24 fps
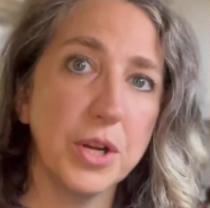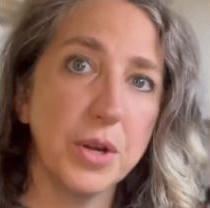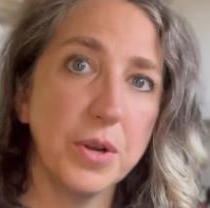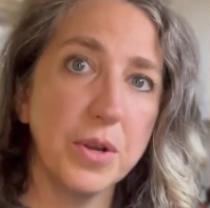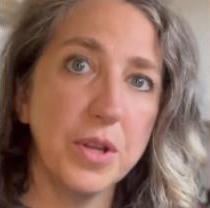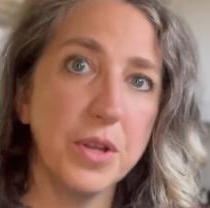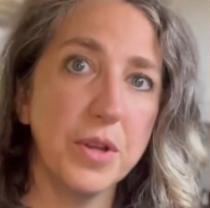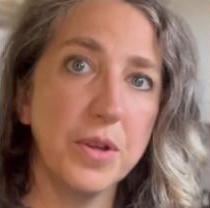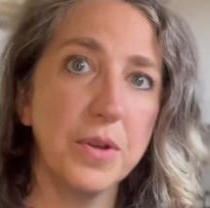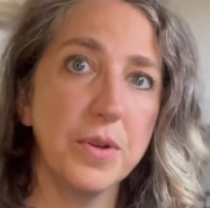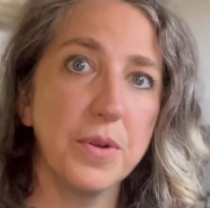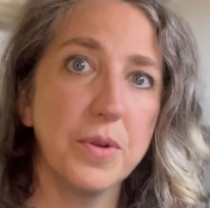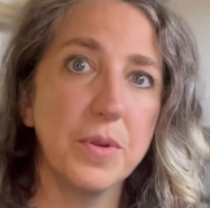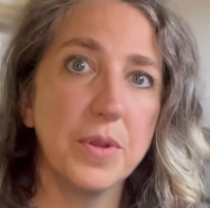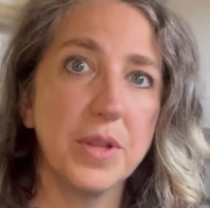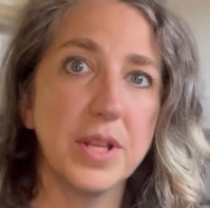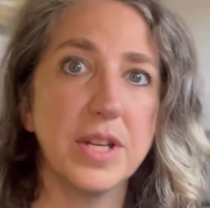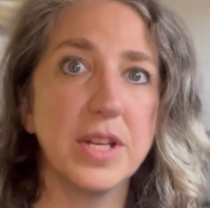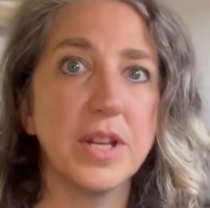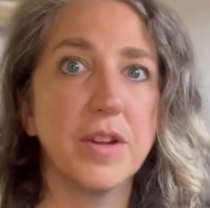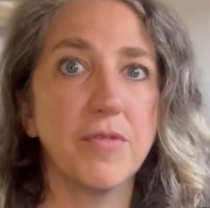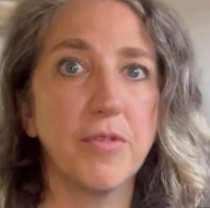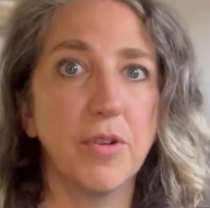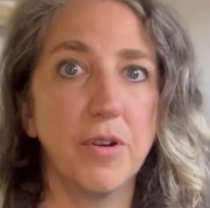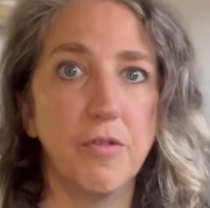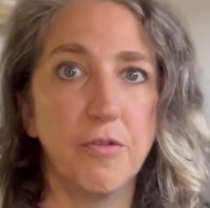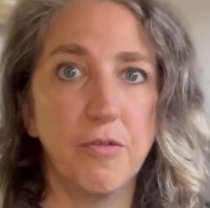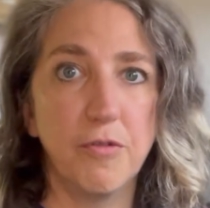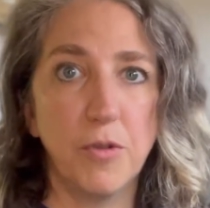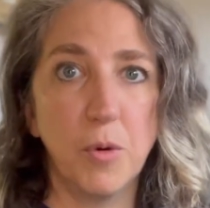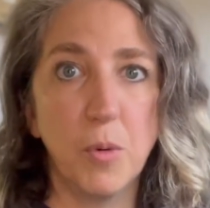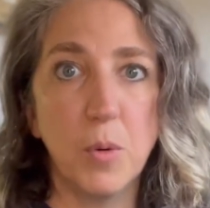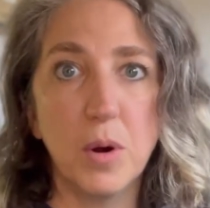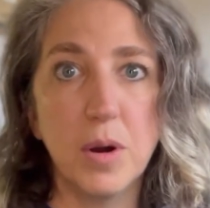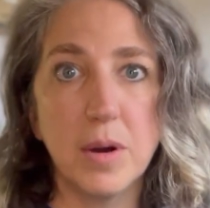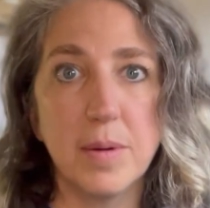you the different
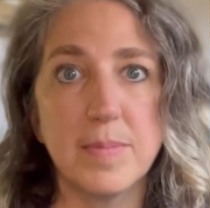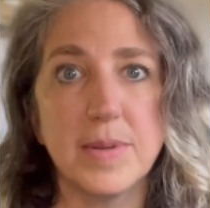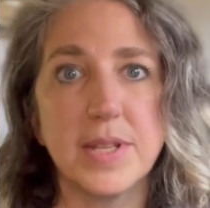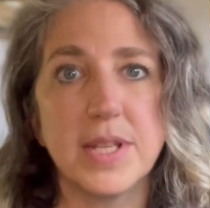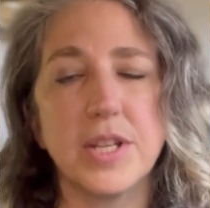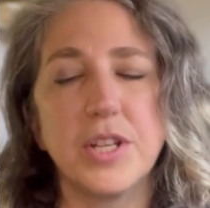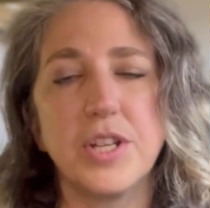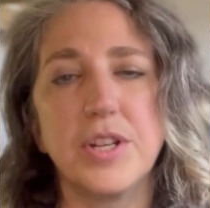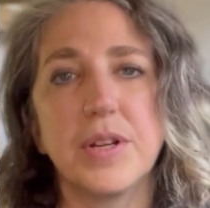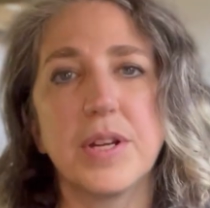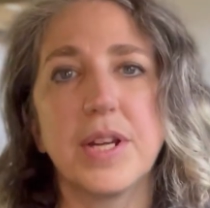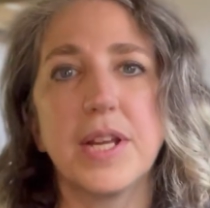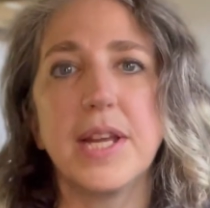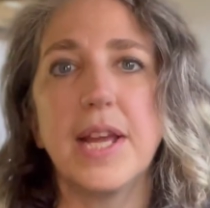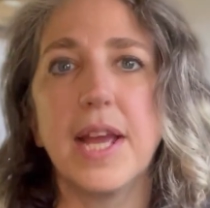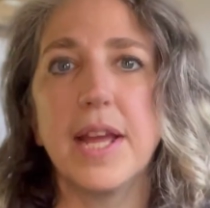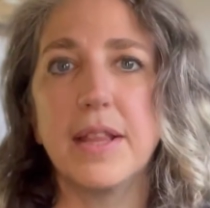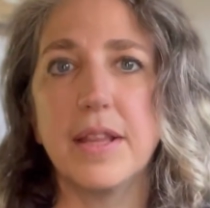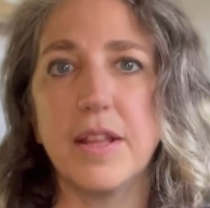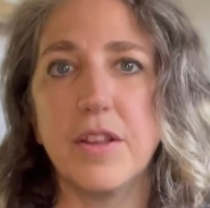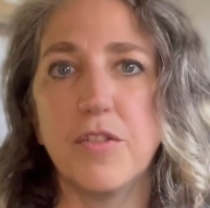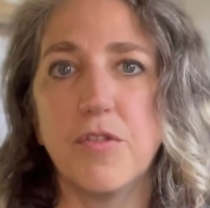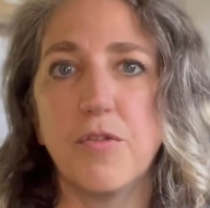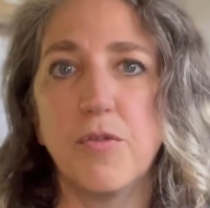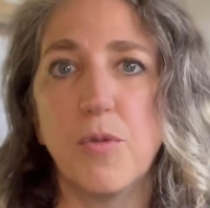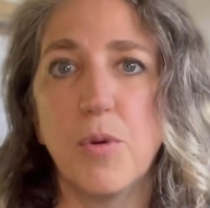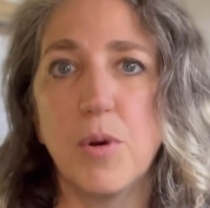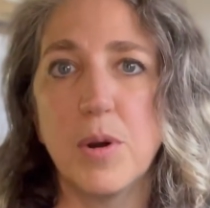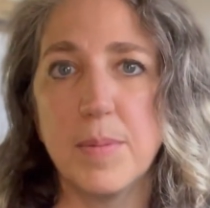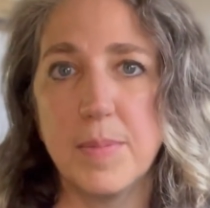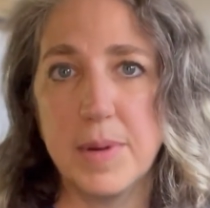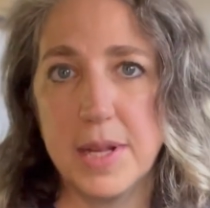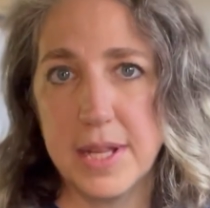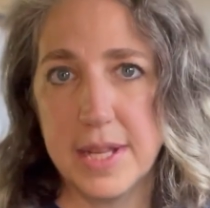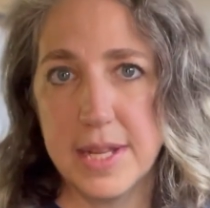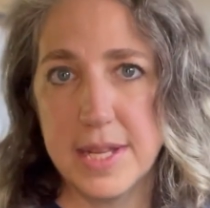forms that you can get these
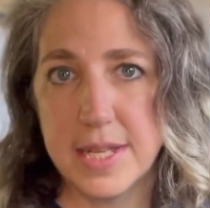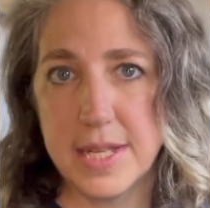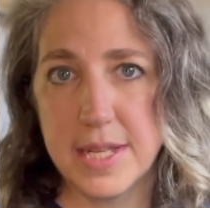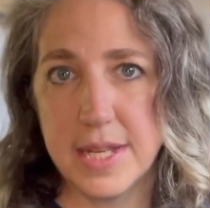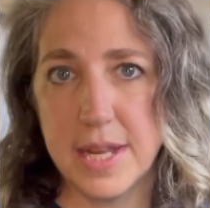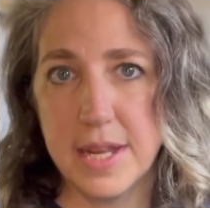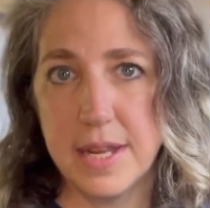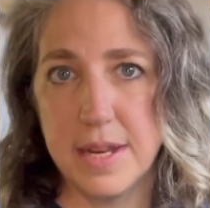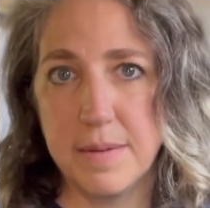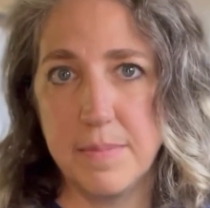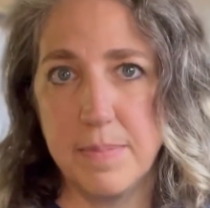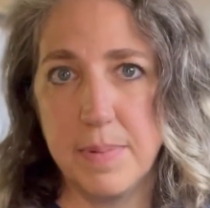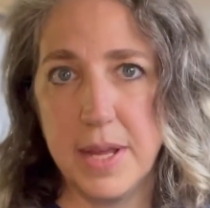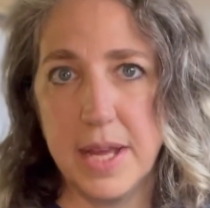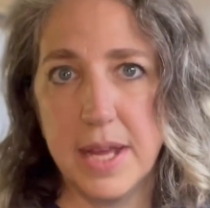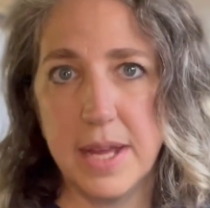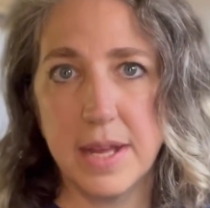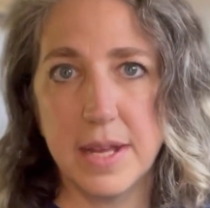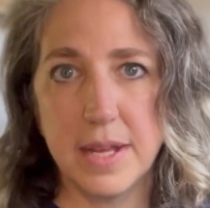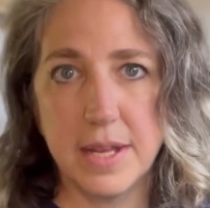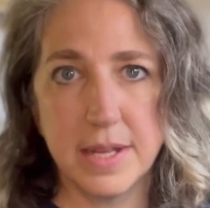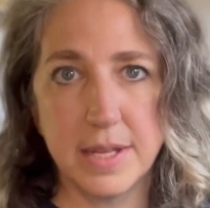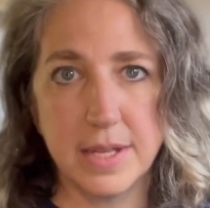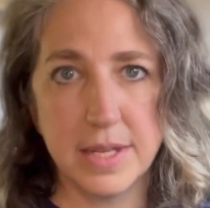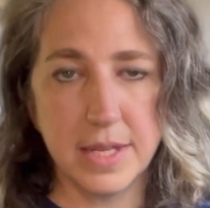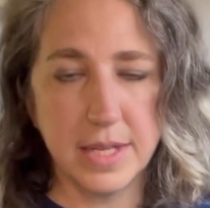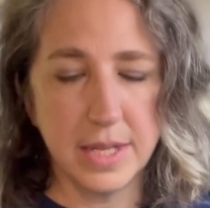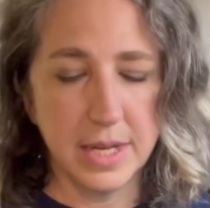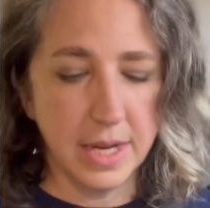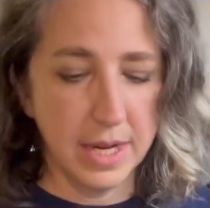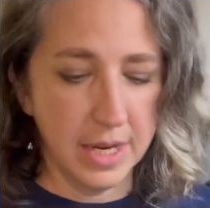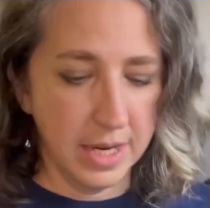formulas in, because